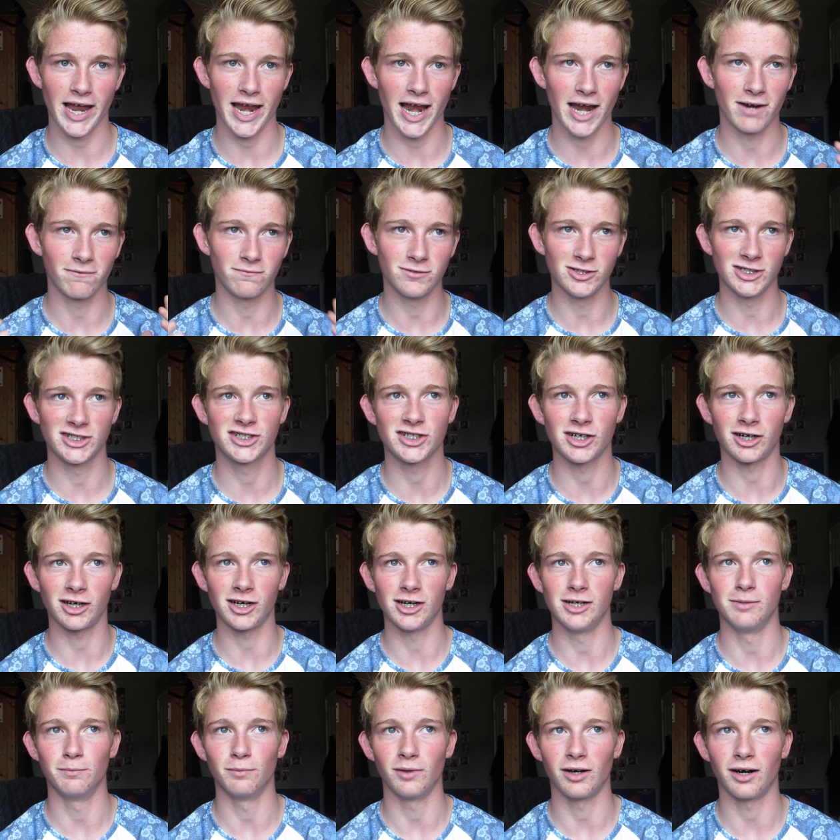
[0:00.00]
every
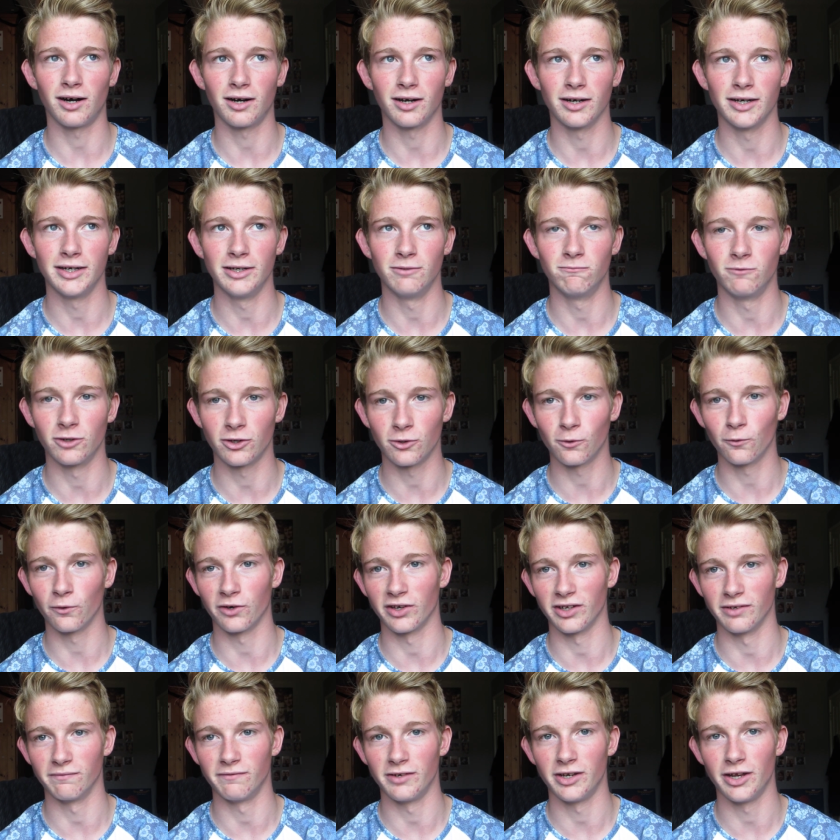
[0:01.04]
time I
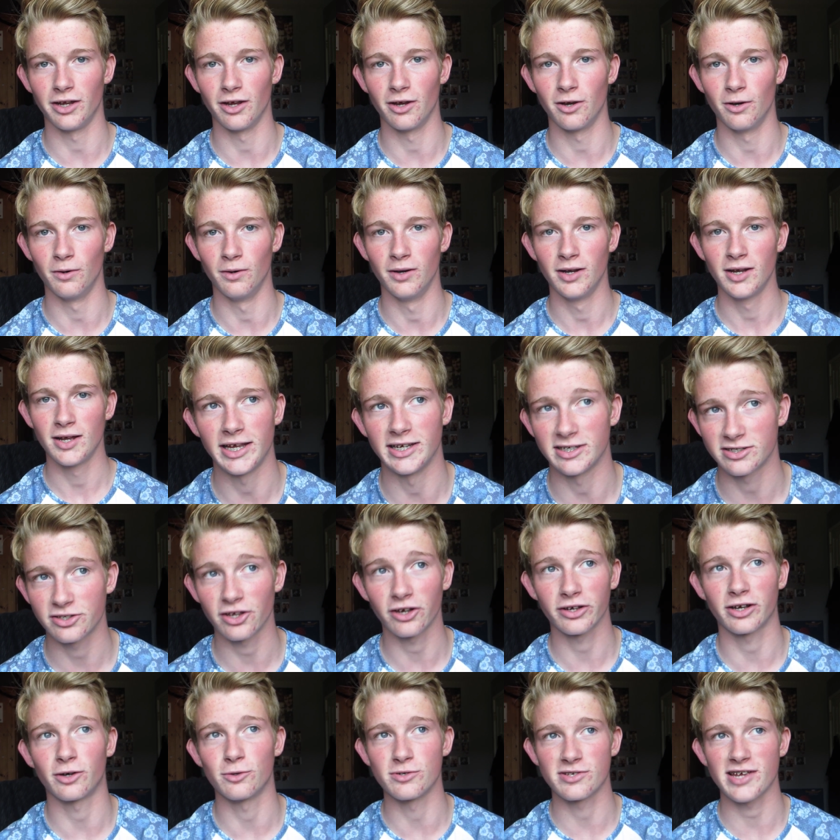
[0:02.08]
recorded a video, it's
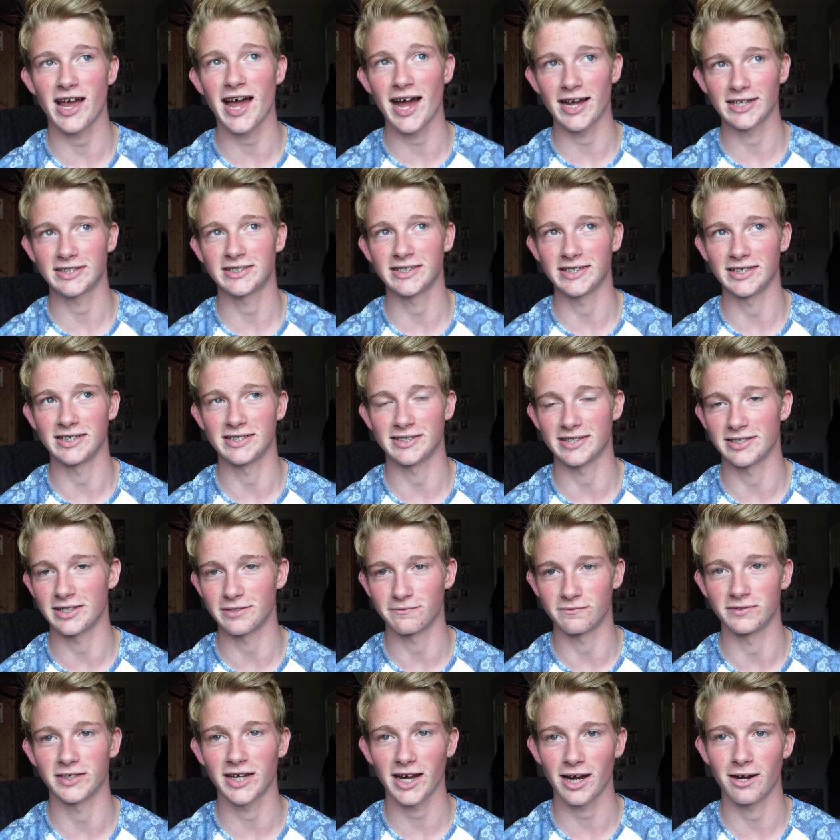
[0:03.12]
like I was acting as a
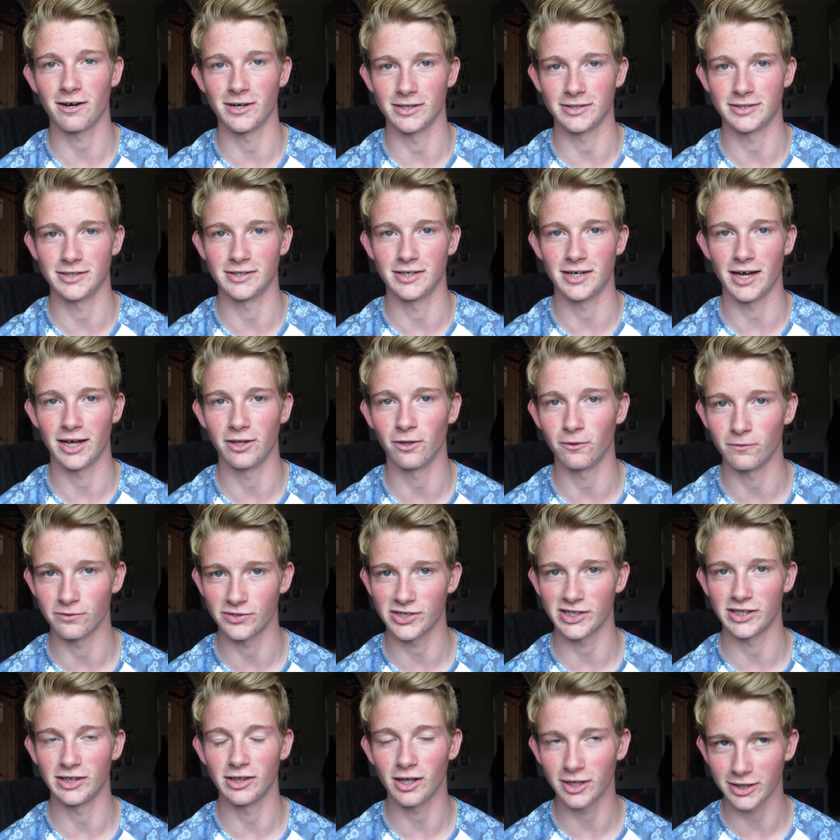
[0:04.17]
different character and
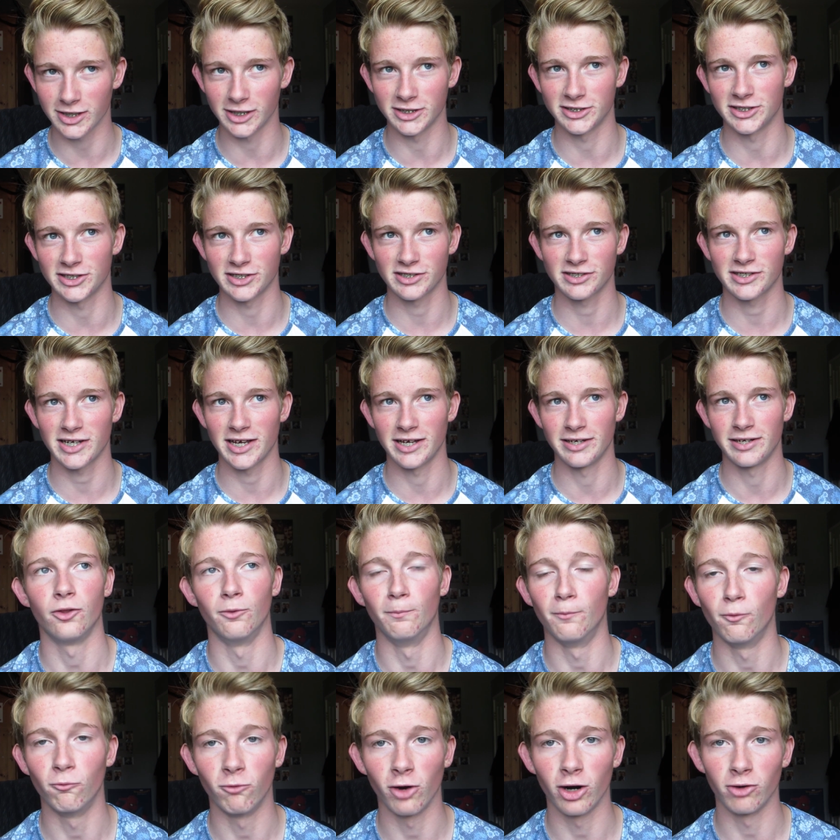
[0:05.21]
obviously like I just said, the
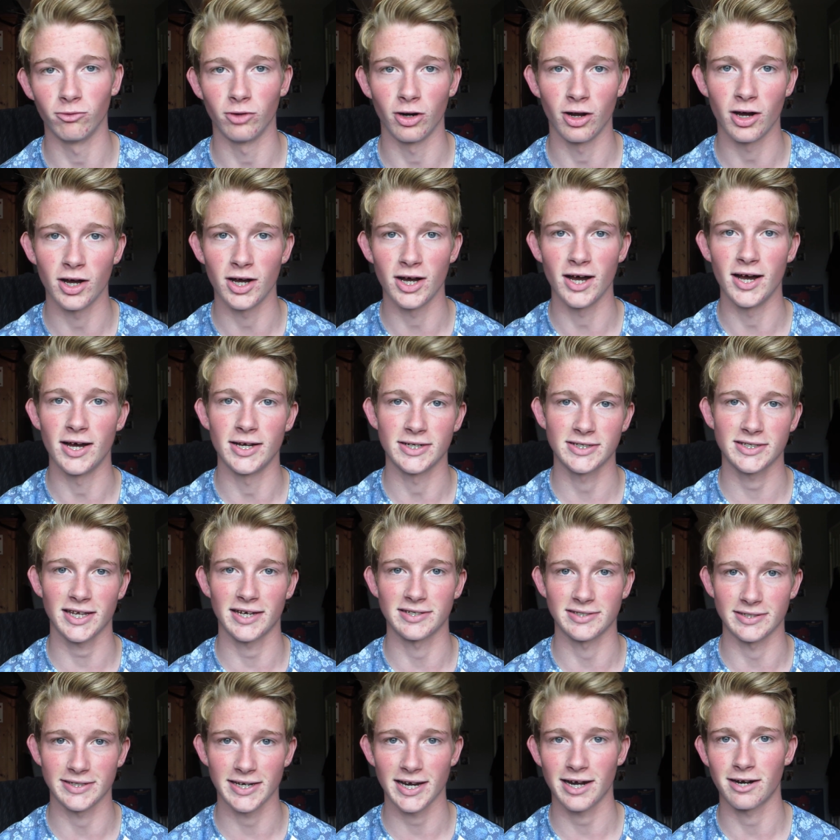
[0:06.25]
more I rehearsed
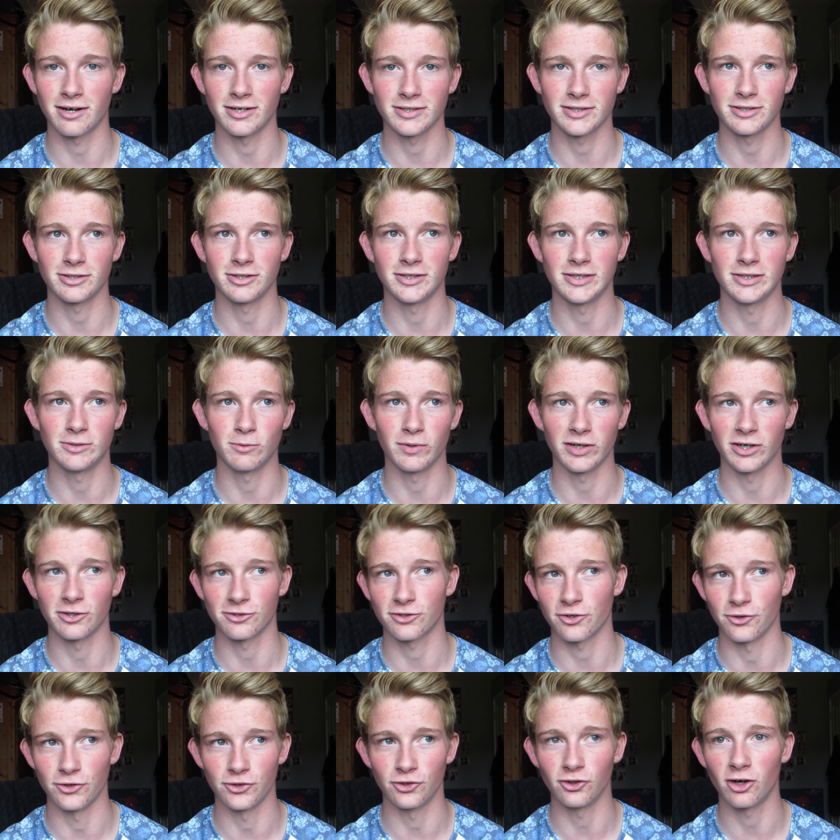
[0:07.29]
as a character when I was
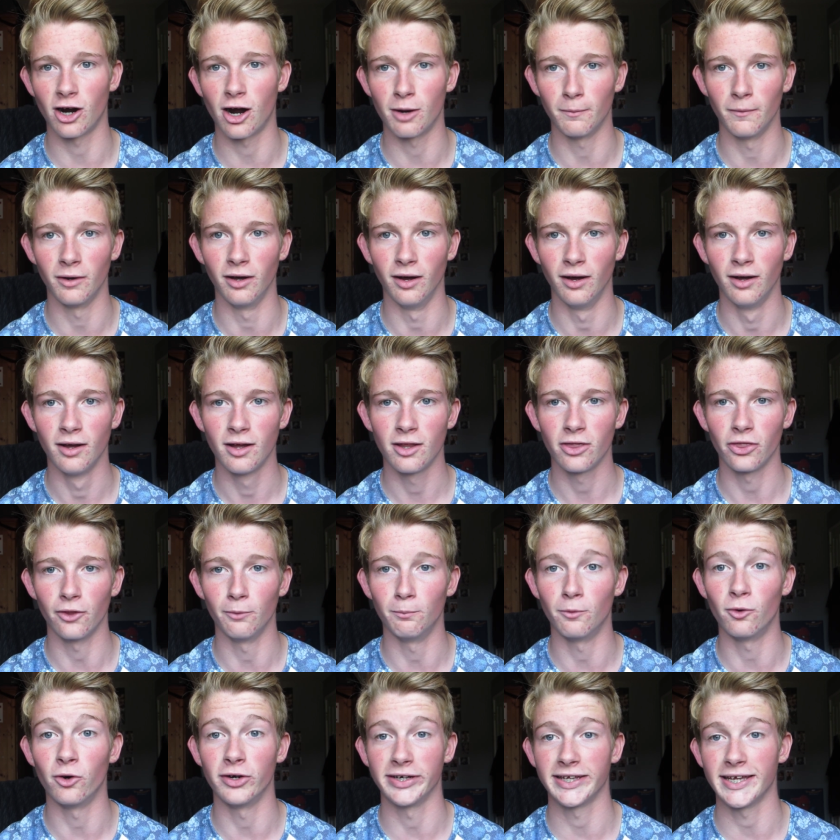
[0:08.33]
doing drama, the
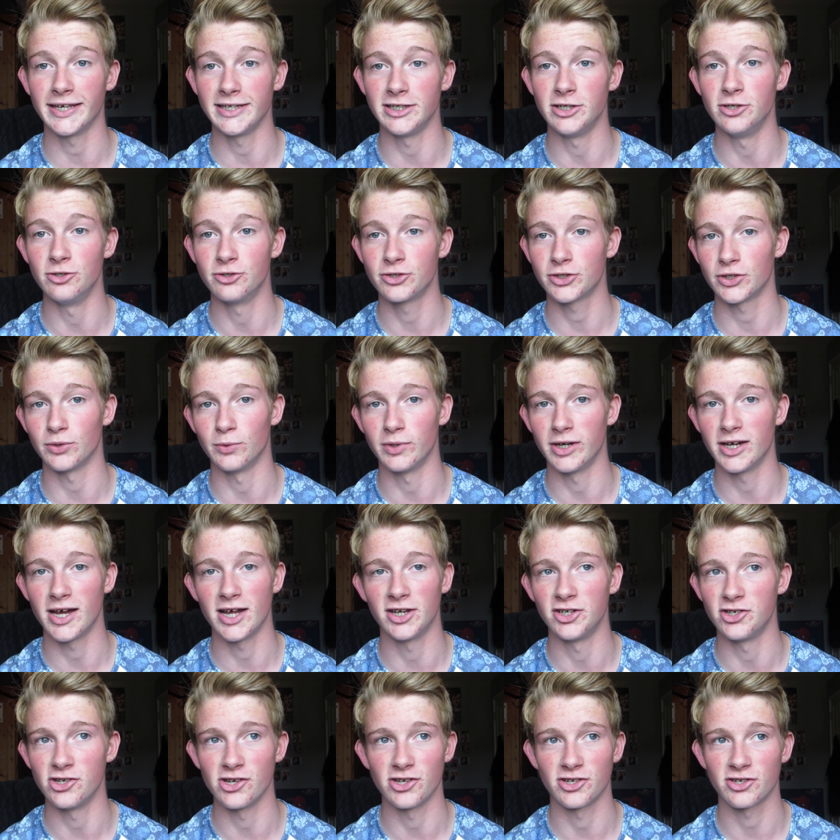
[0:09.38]
more I get used to it
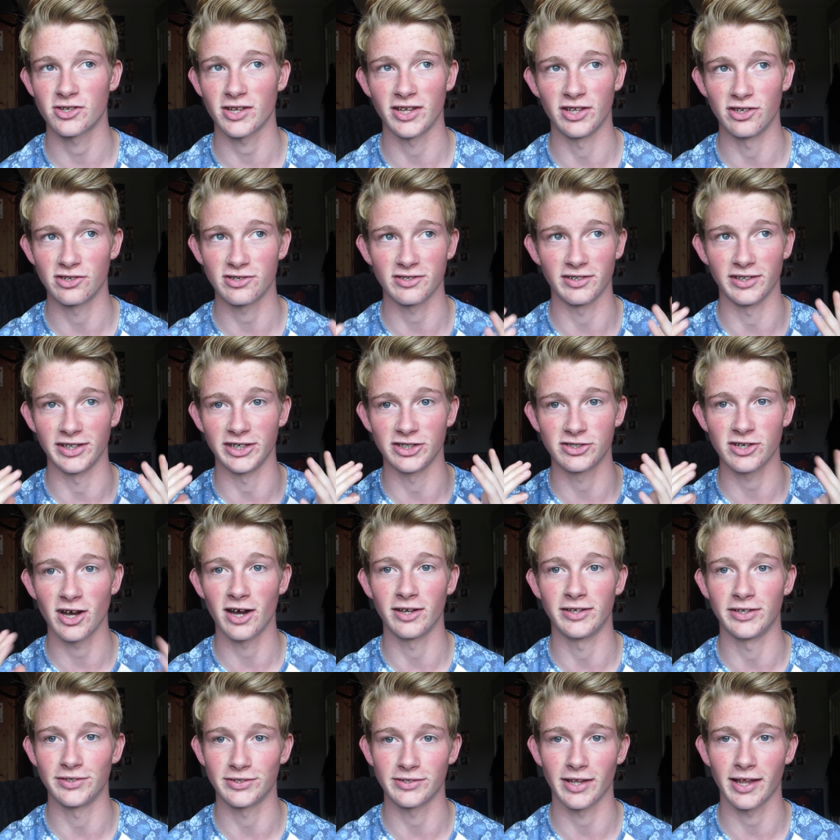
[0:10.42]
and just instantly
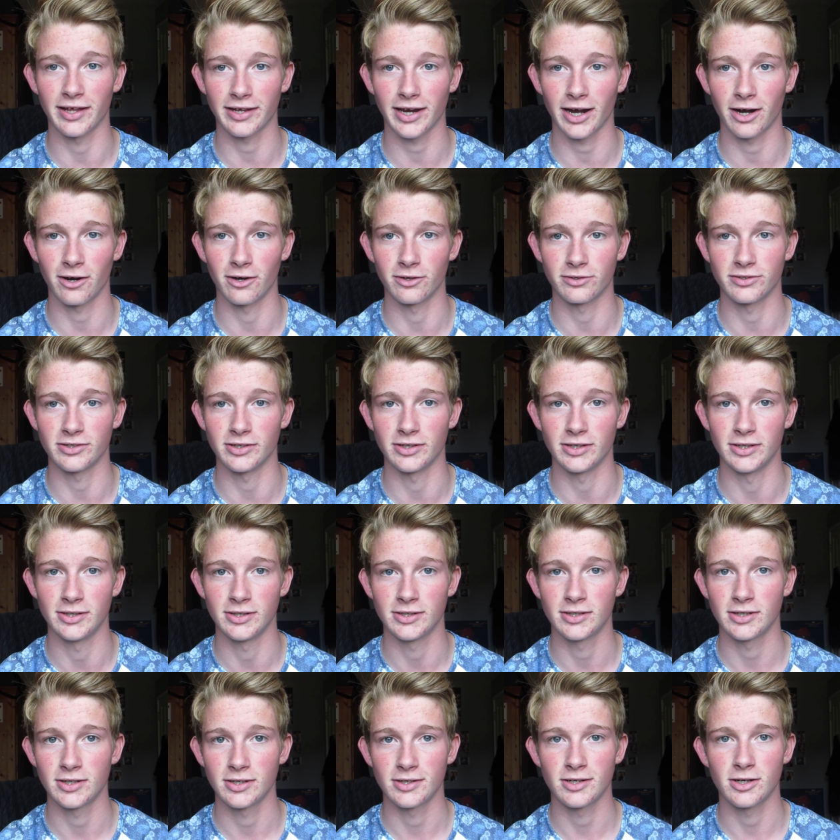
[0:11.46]
turn into that character
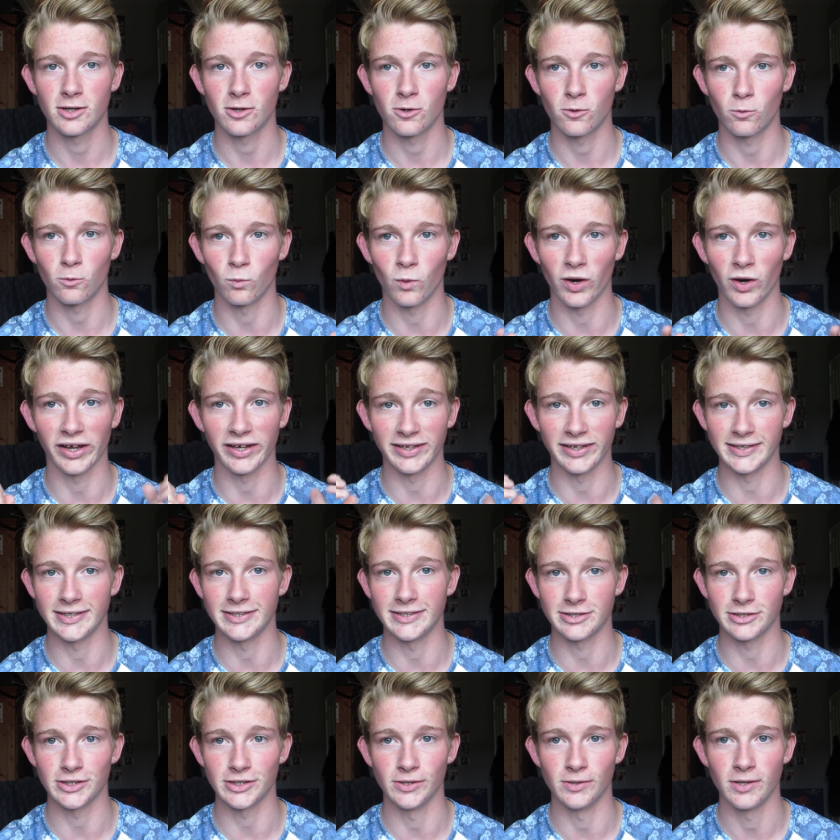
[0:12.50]
when I
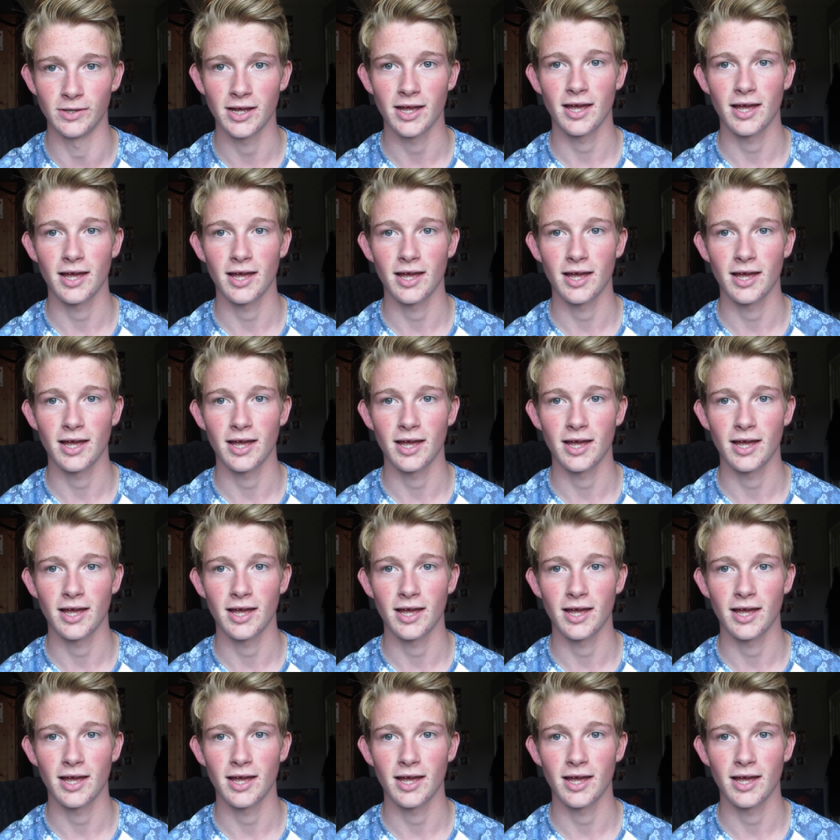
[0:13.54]
need to.